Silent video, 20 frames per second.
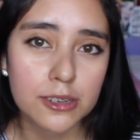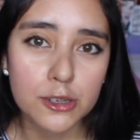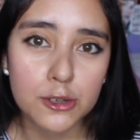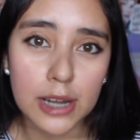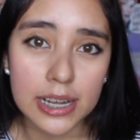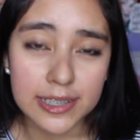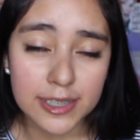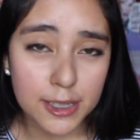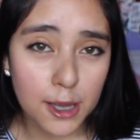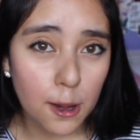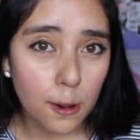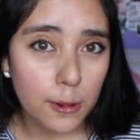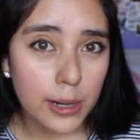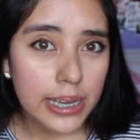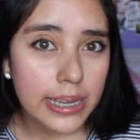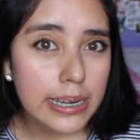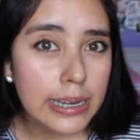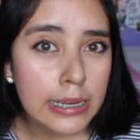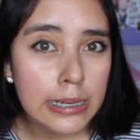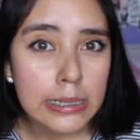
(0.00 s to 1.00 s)
dress
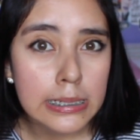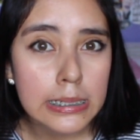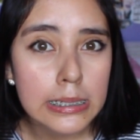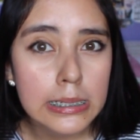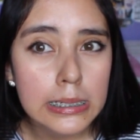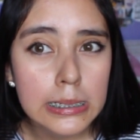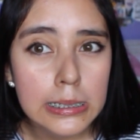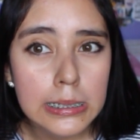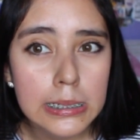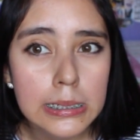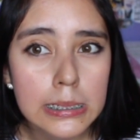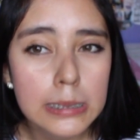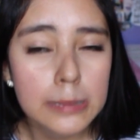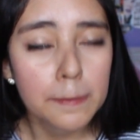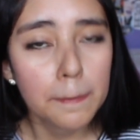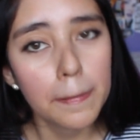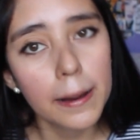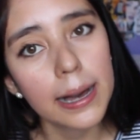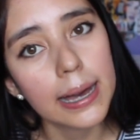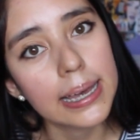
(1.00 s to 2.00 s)
coded,
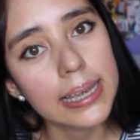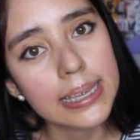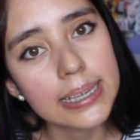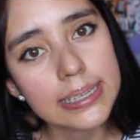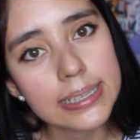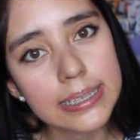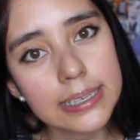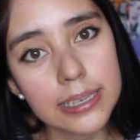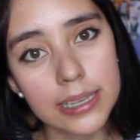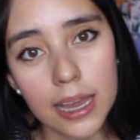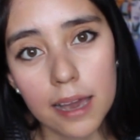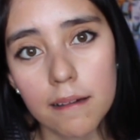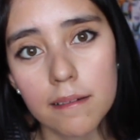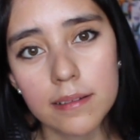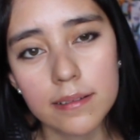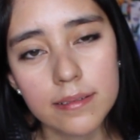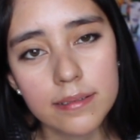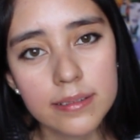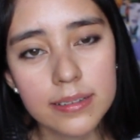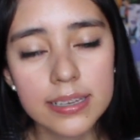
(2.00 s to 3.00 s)
but you know,
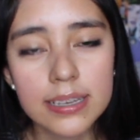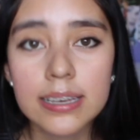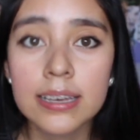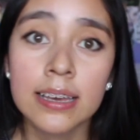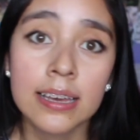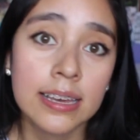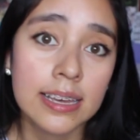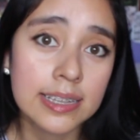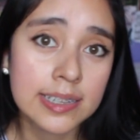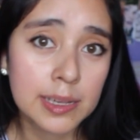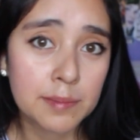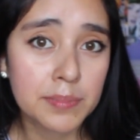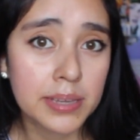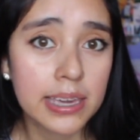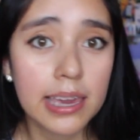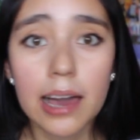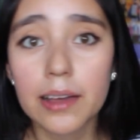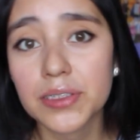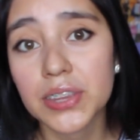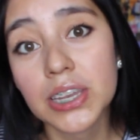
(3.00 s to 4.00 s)
it's
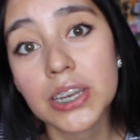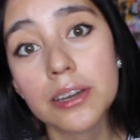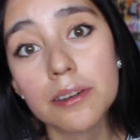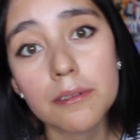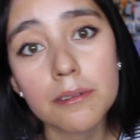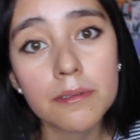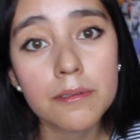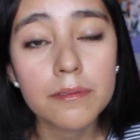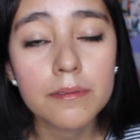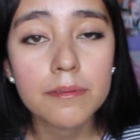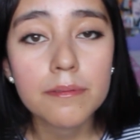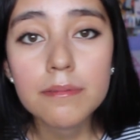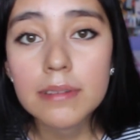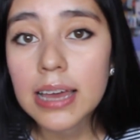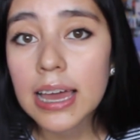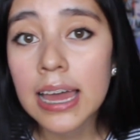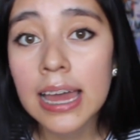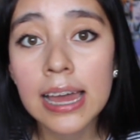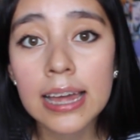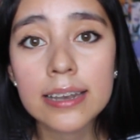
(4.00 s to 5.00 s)
something you have to do.
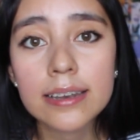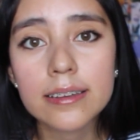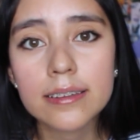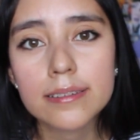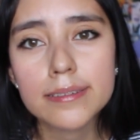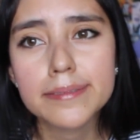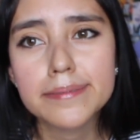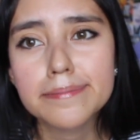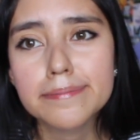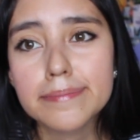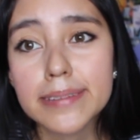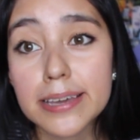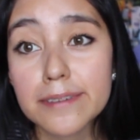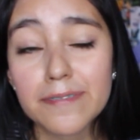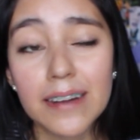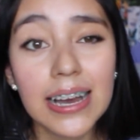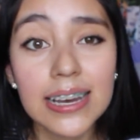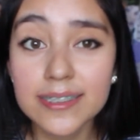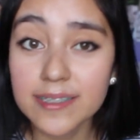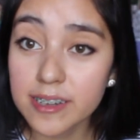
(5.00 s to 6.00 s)
And
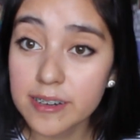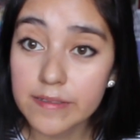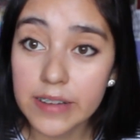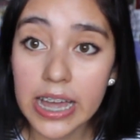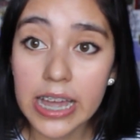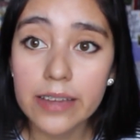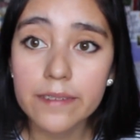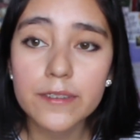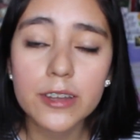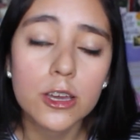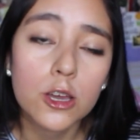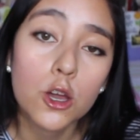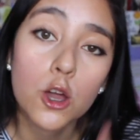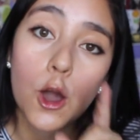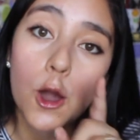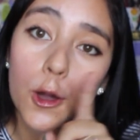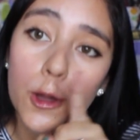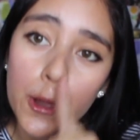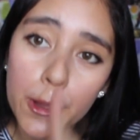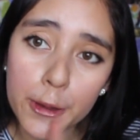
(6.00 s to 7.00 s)
if I survived,
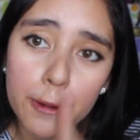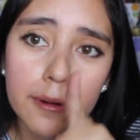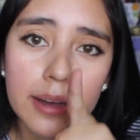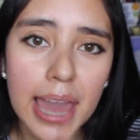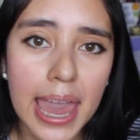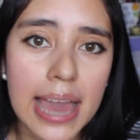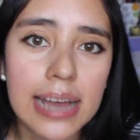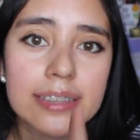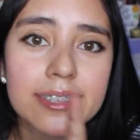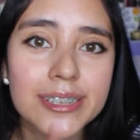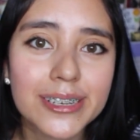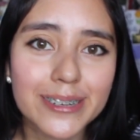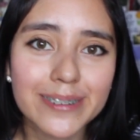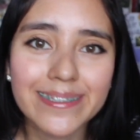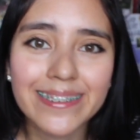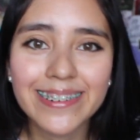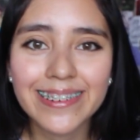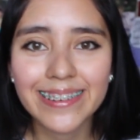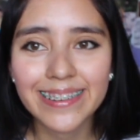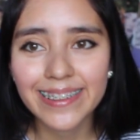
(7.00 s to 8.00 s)
you can
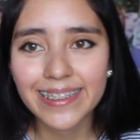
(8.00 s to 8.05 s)
too.